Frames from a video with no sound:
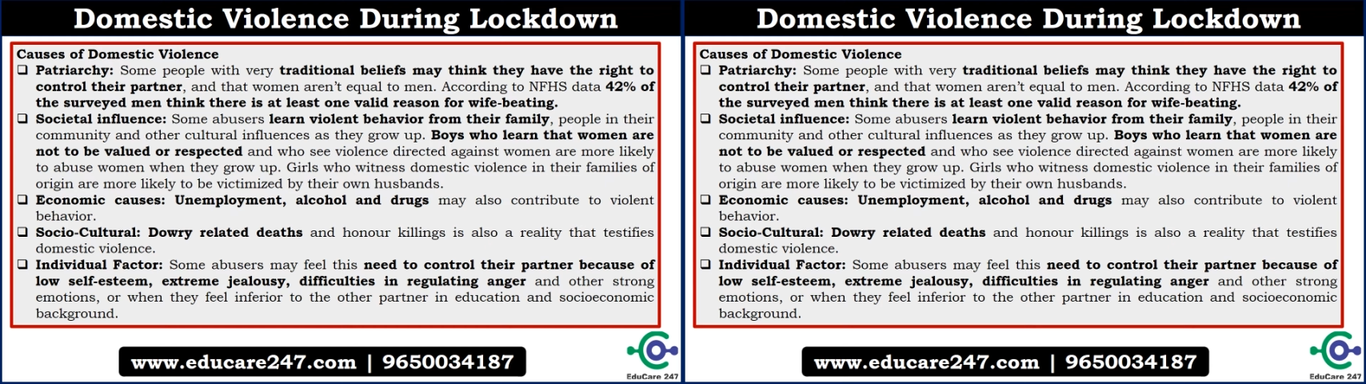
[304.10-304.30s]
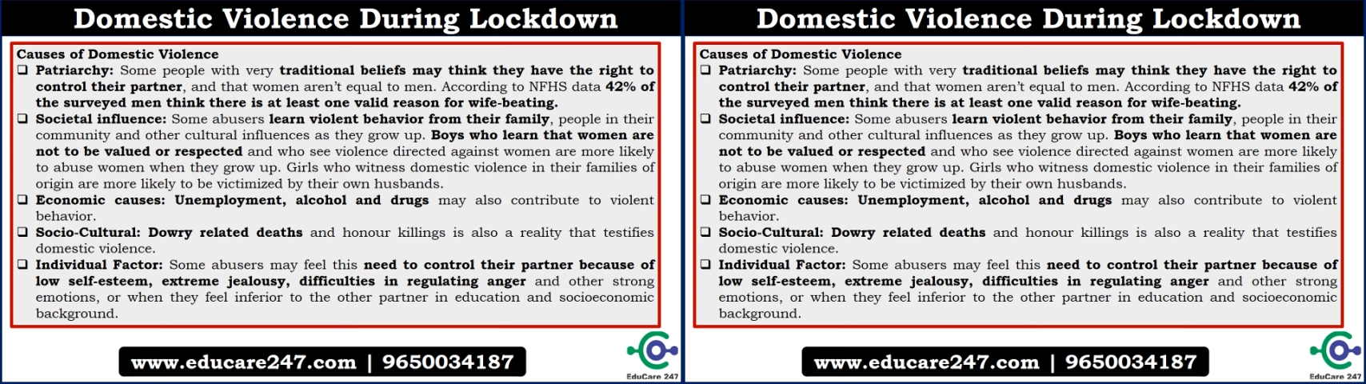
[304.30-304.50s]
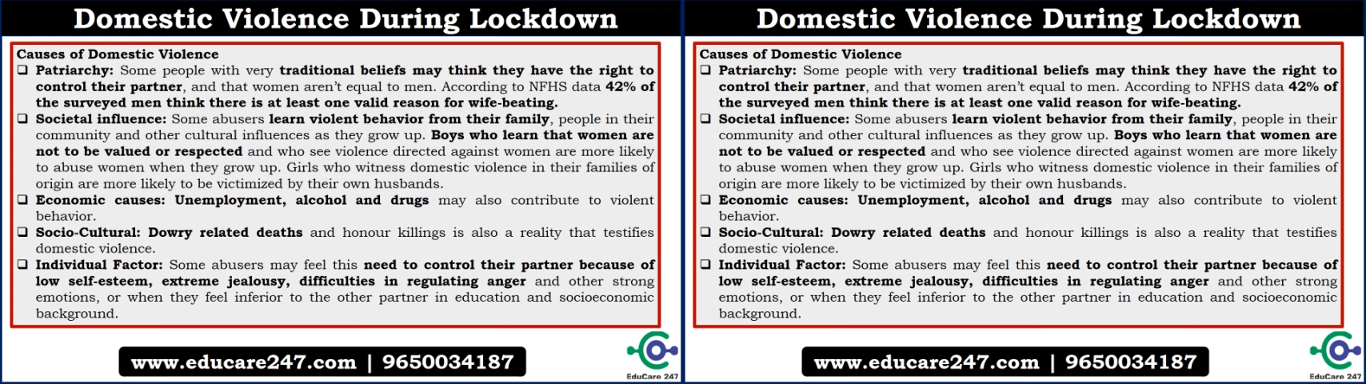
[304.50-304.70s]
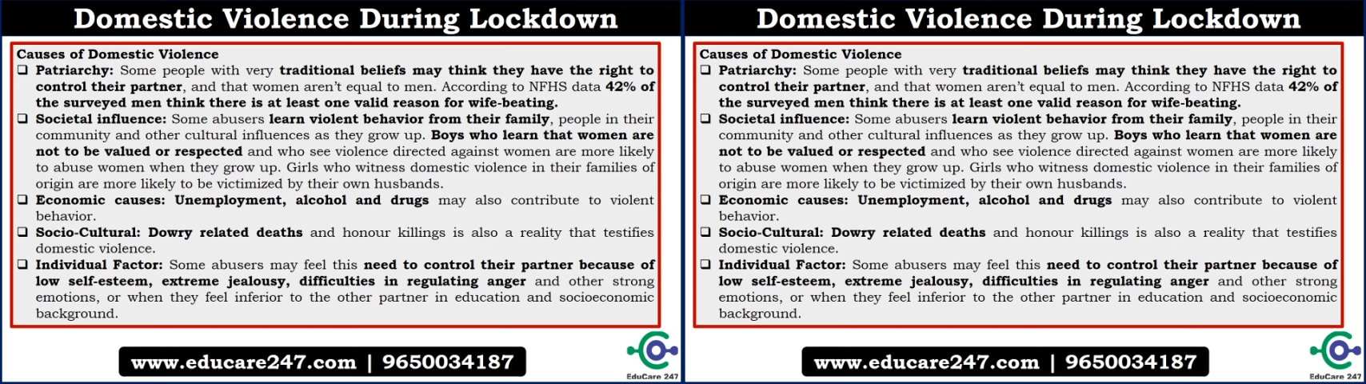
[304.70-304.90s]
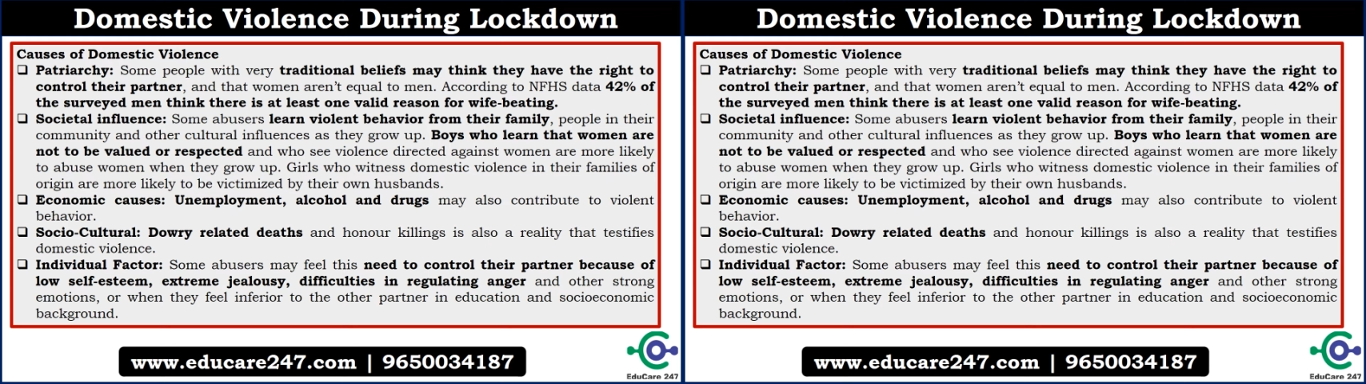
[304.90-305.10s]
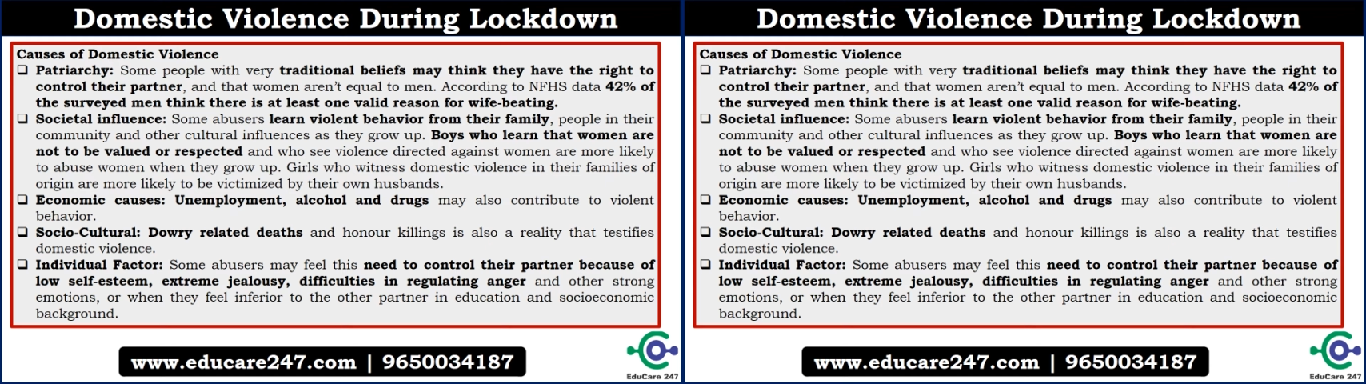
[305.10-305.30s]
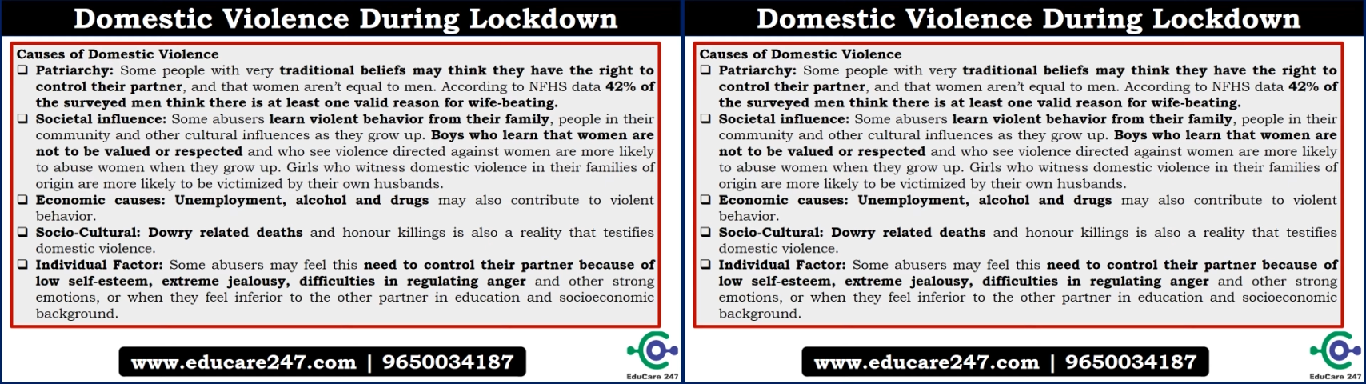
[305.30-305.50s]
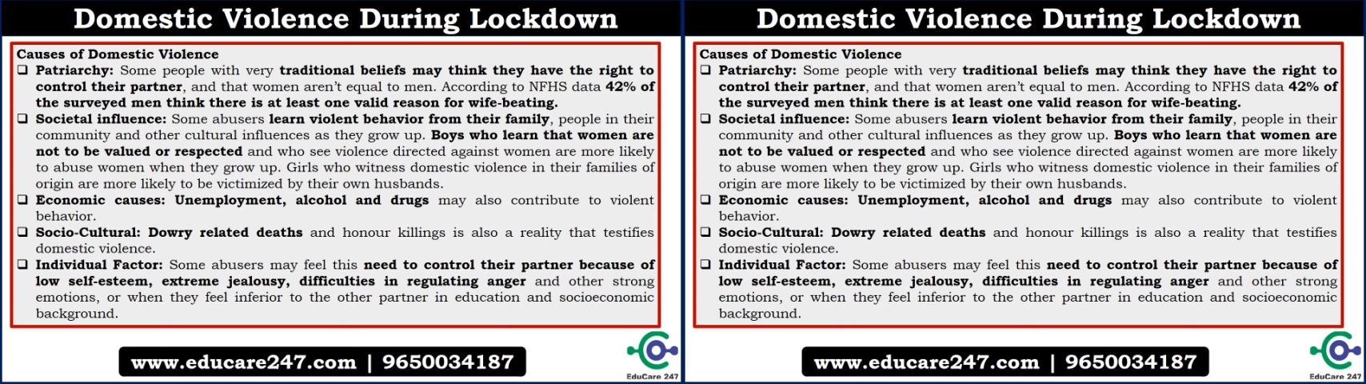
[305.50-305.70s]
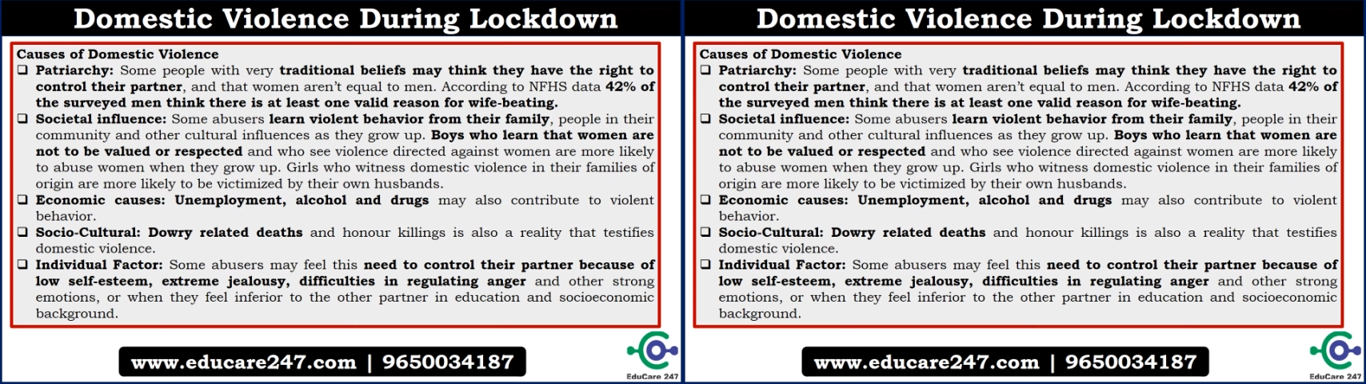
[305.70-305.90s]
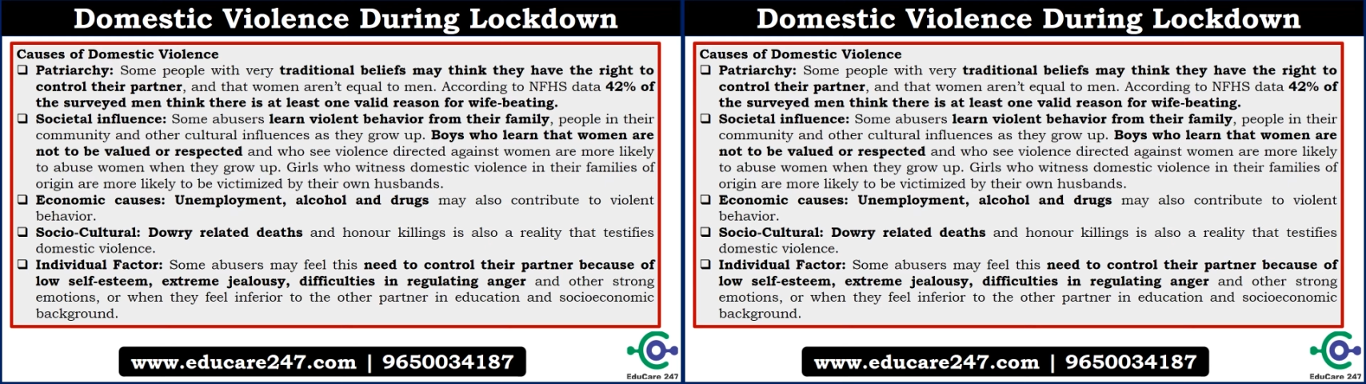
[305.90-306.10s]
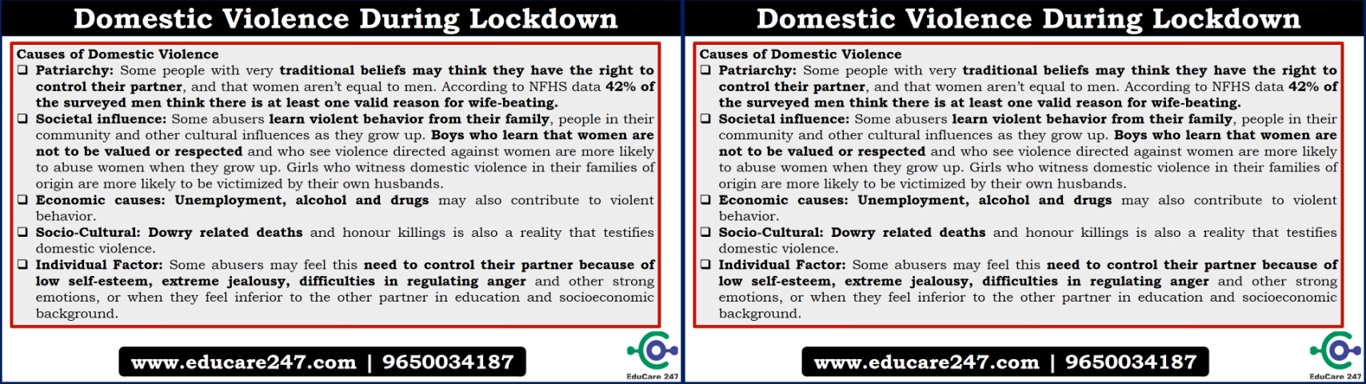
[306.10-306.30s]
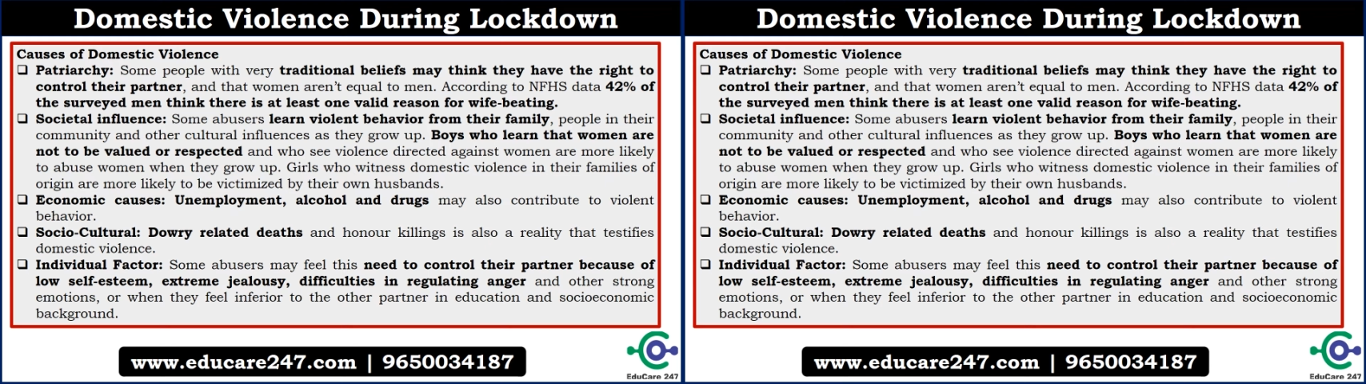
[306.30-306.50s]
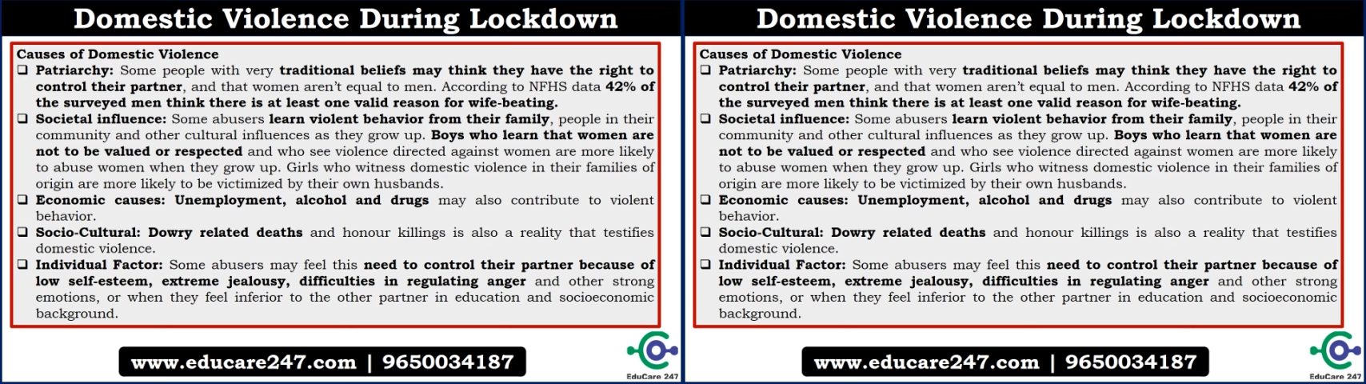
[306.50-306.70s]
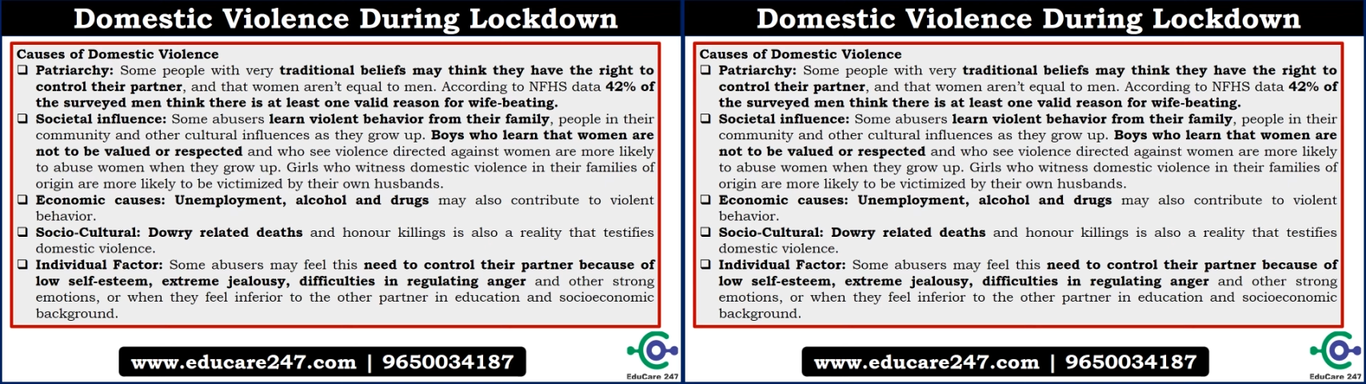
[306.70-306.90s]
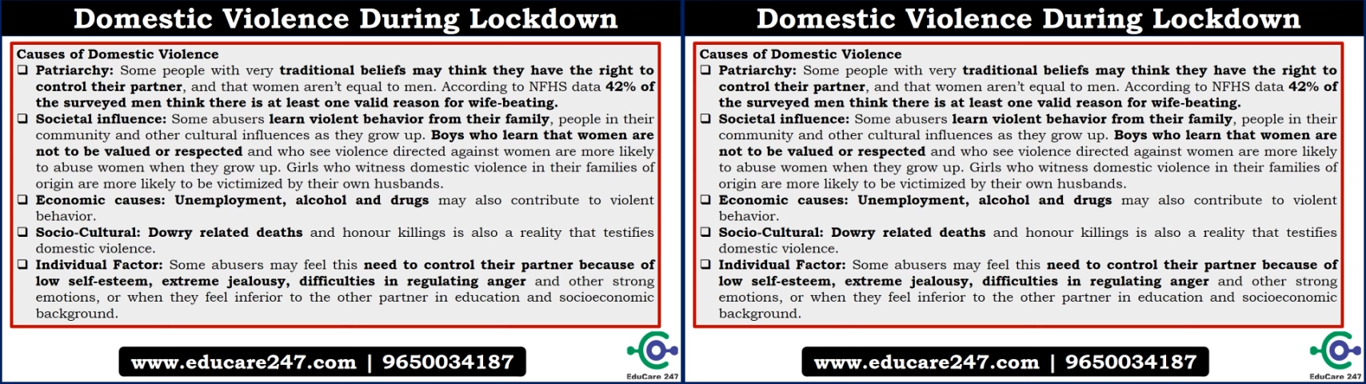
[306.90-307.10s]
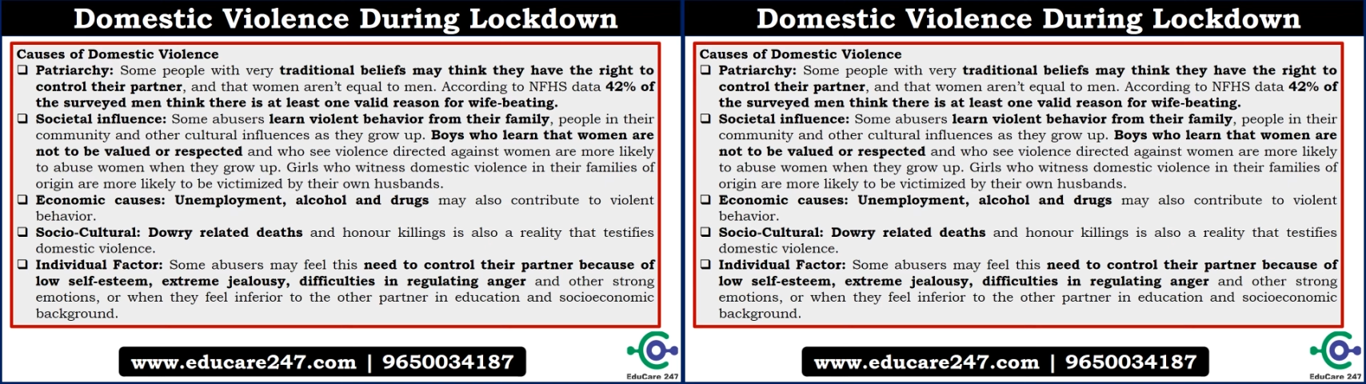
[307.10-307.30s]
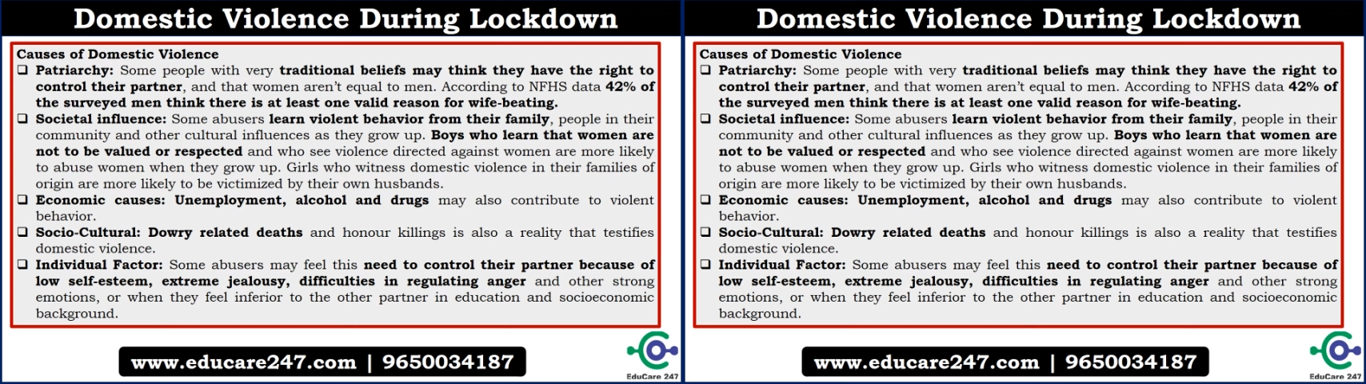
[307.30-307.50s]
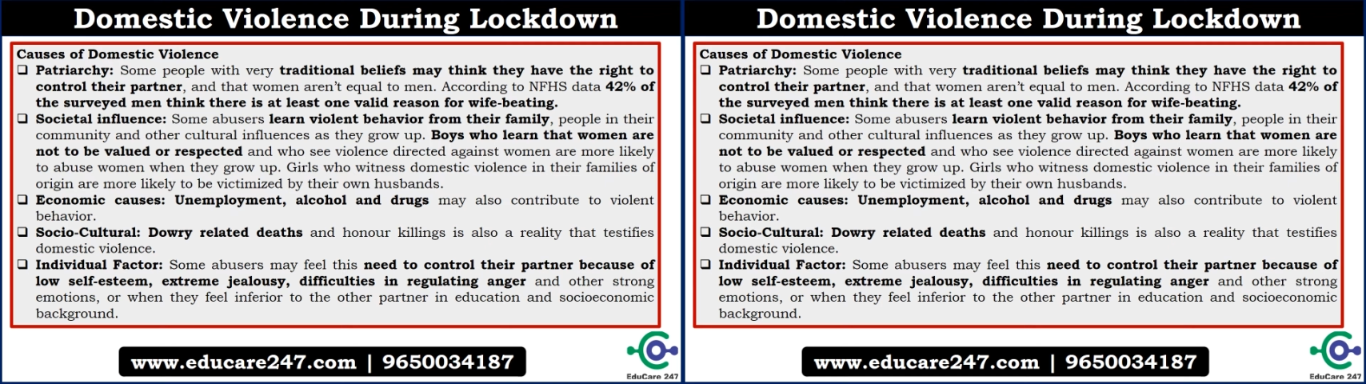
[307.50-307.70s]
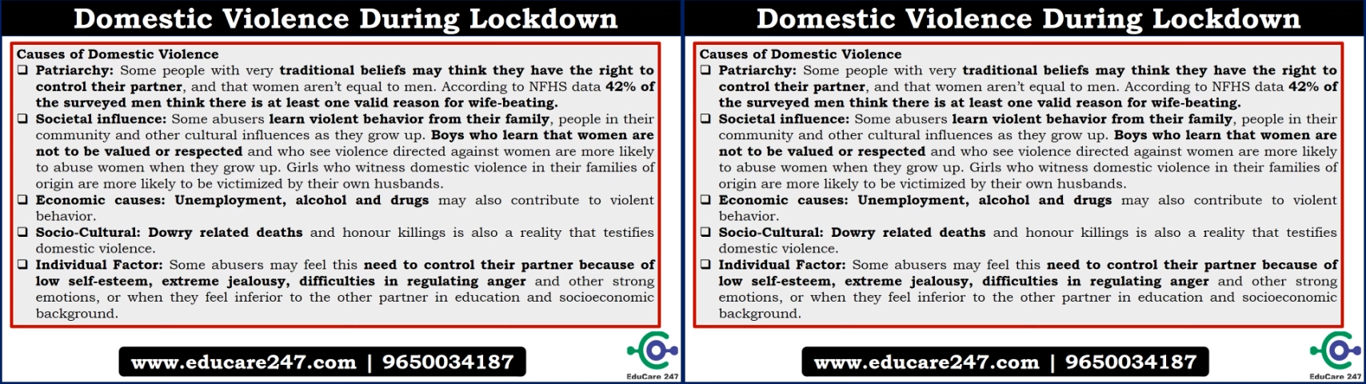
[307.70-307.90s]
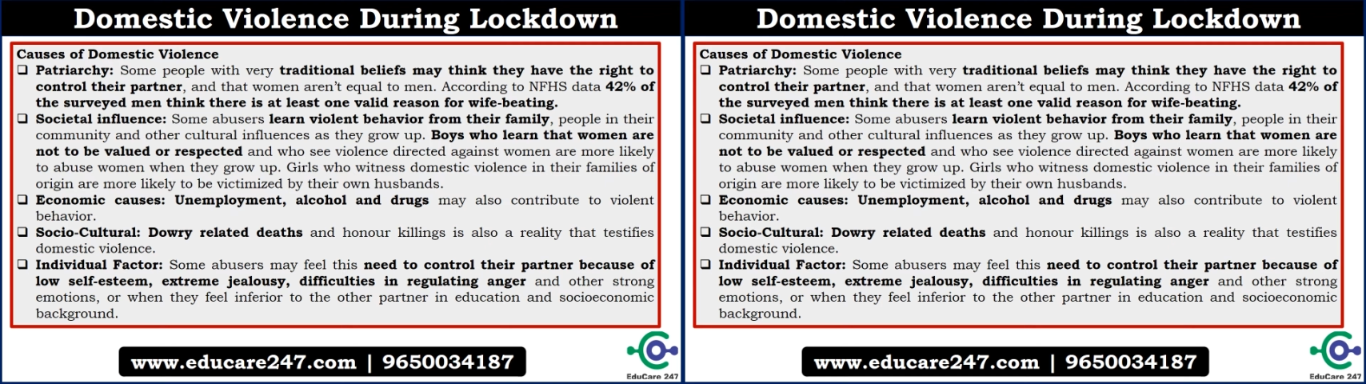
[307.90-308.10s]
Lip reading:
Nobody's mouth can be seen.